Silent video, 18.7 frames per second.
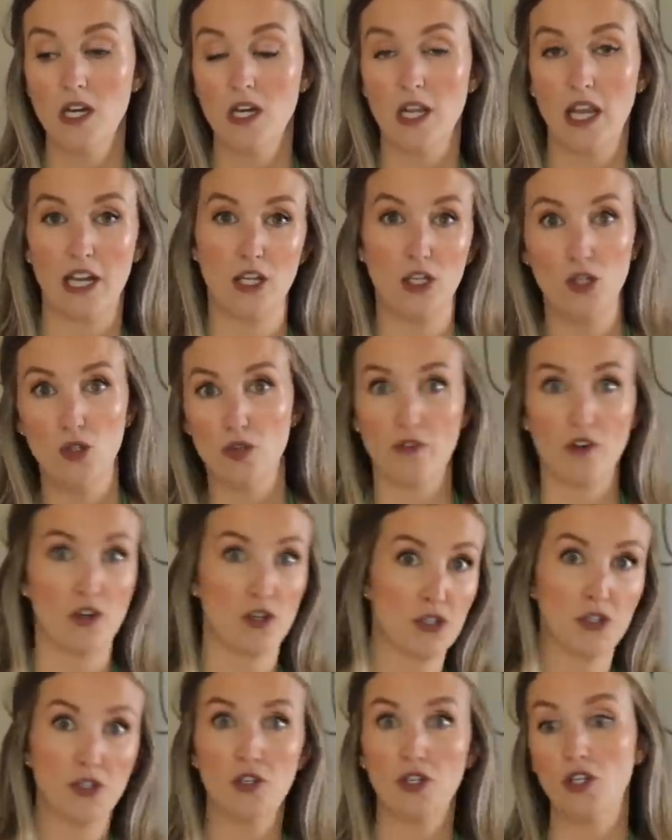like
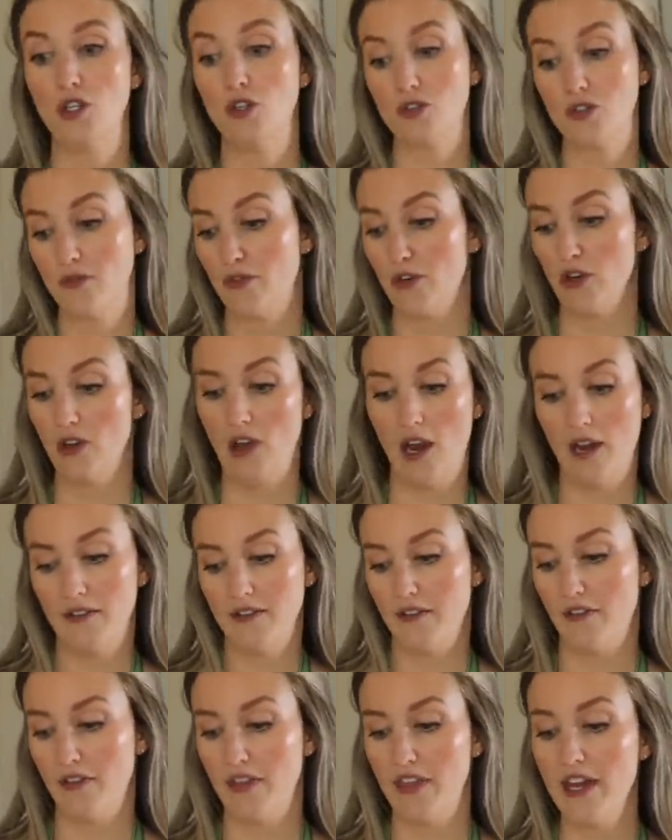universal. You can use them for a lot of
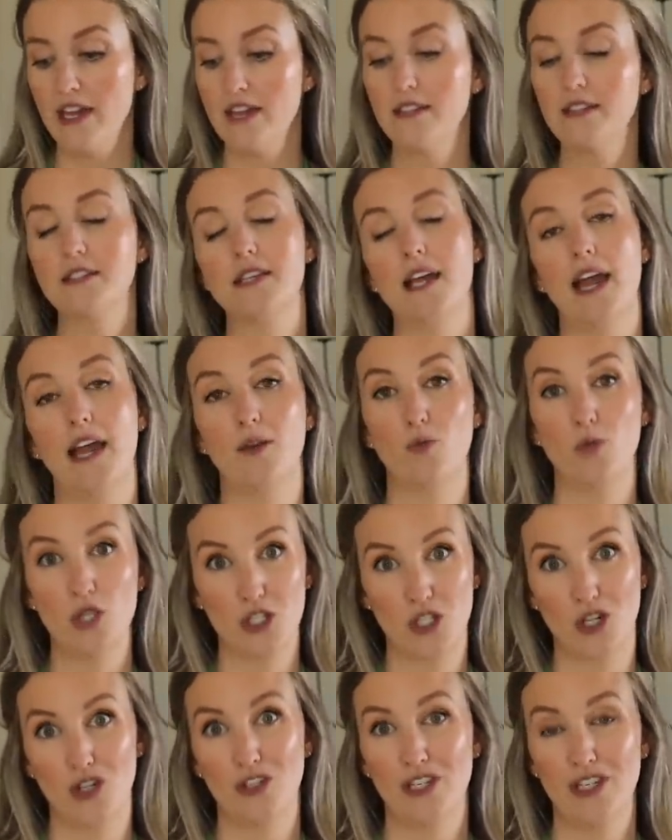different things. And we
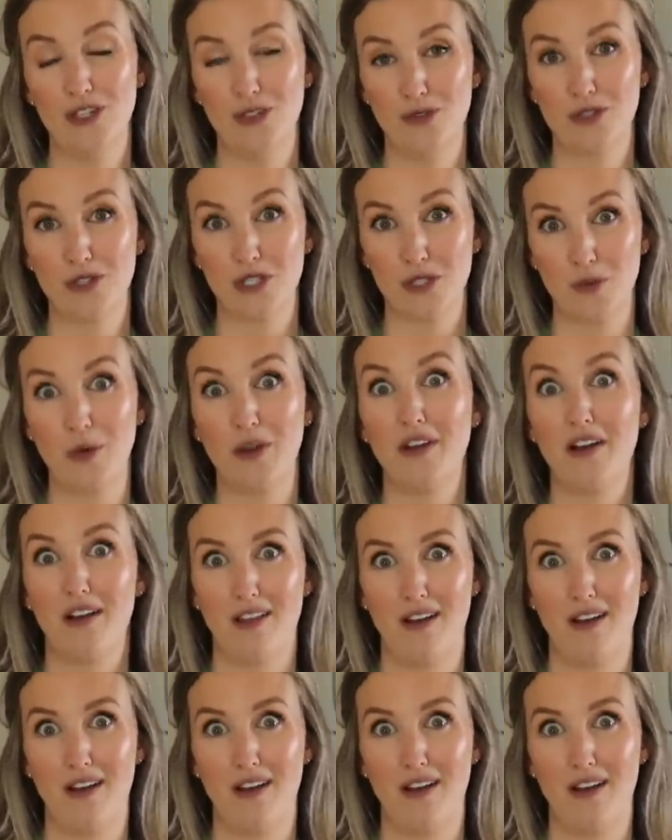certainly use this one a